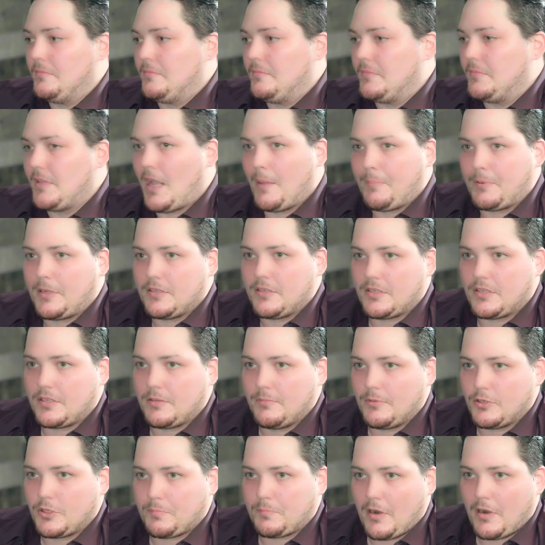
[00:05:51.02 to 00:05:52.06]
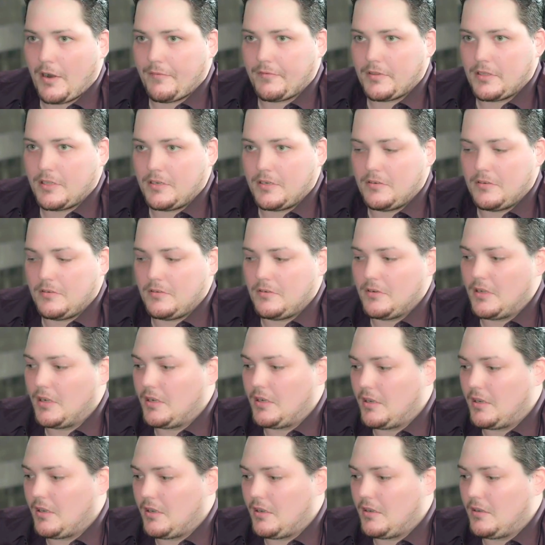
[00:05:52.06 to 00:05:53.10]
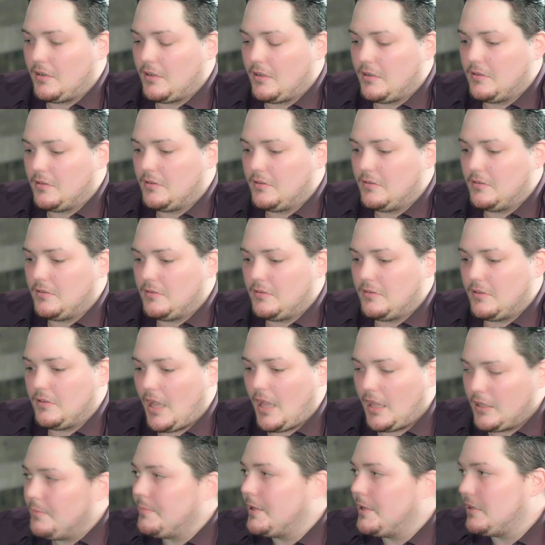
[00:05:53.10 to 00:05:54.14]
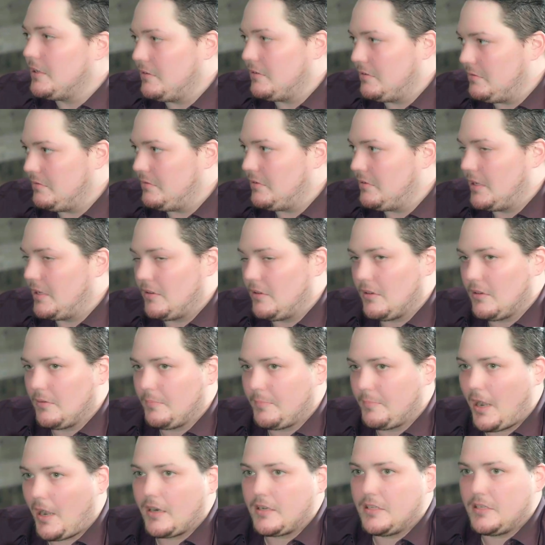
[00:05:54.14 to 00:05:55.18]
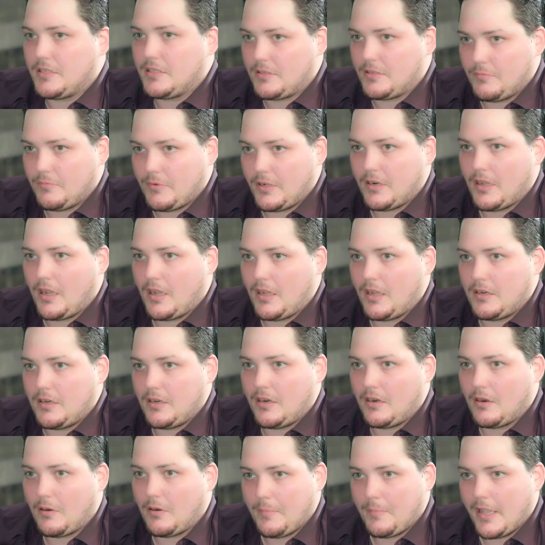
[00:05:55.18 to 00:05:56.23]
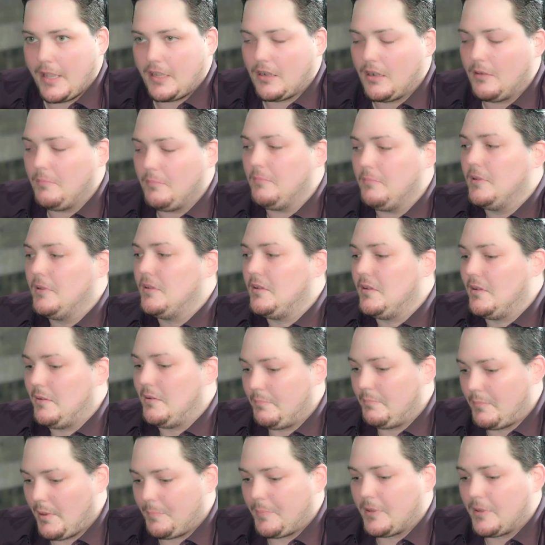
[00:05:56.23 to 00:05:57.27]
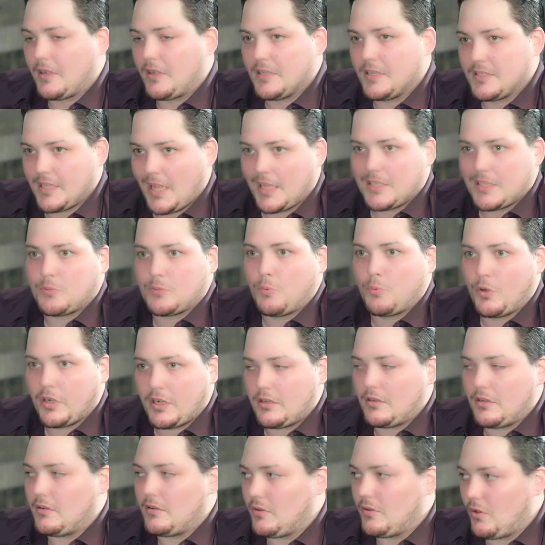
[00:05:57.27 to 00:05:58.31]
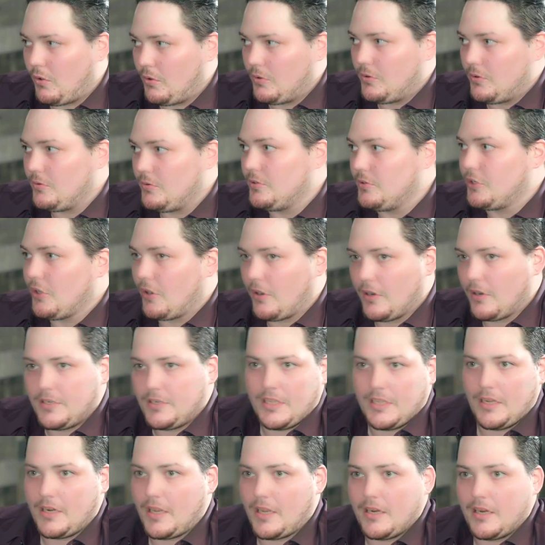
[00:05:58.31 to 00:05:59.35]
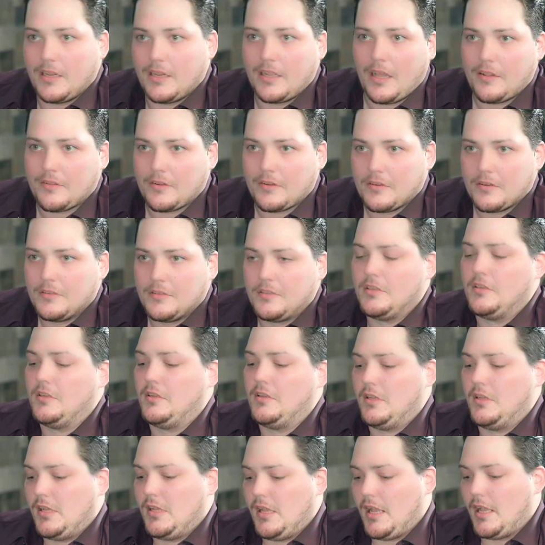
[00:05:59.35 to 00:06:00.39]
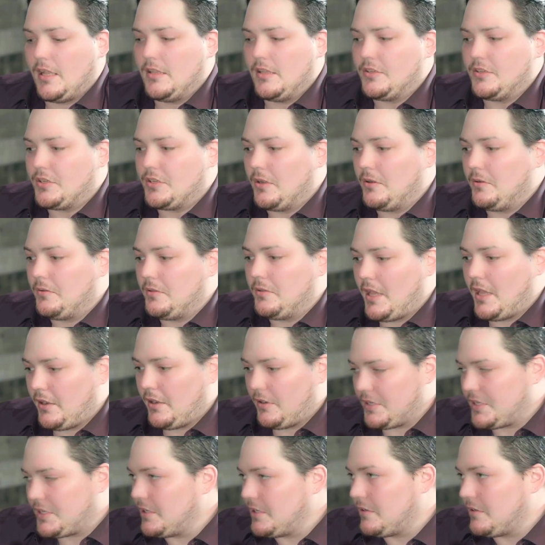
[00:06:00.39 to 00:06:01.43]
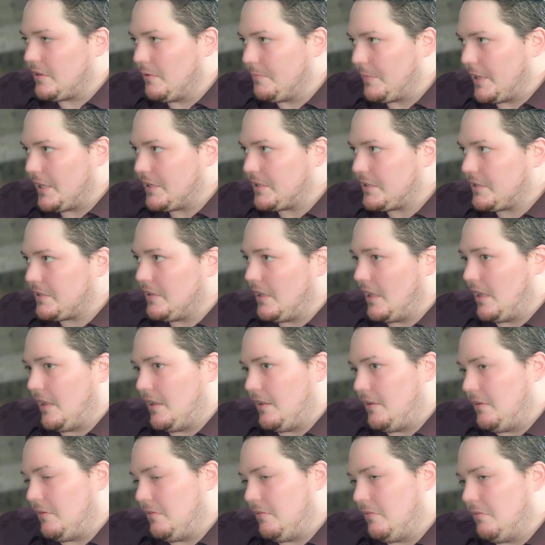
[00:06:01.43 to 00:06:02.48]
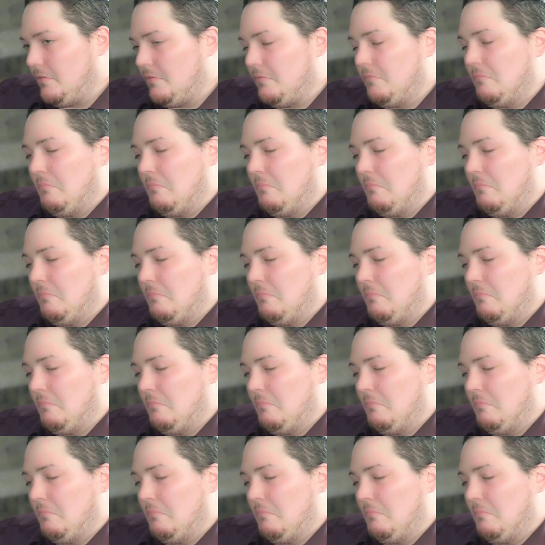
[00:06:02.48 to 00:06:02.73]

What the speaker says: Not because it's the most prevalent element in our bodies and whatnot, in our makeup, but because that's what holds our DNA together. And so they are silicone-based. And